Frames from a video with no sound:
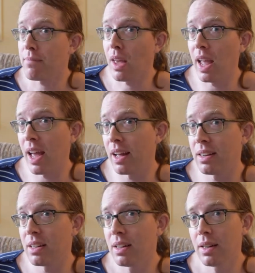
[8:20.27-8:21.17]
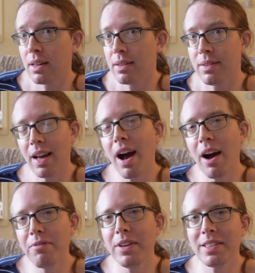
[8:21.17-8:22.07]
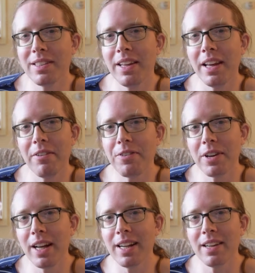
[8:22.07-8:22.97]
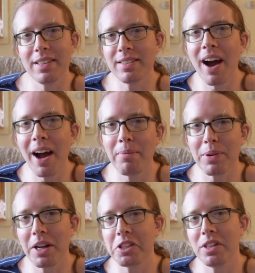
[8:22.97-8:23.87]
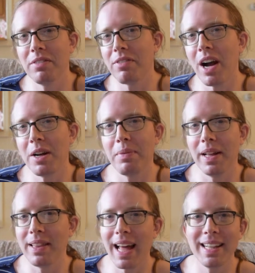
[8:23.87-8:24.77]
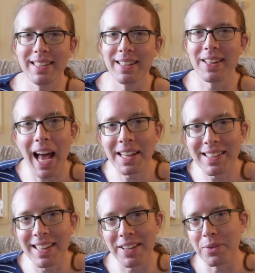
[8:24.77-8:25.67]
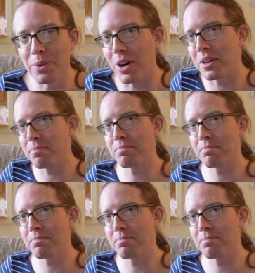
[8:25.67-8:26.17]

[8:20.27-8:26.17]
And obviously, if you're in a time pressure environment, that is the last thing you want.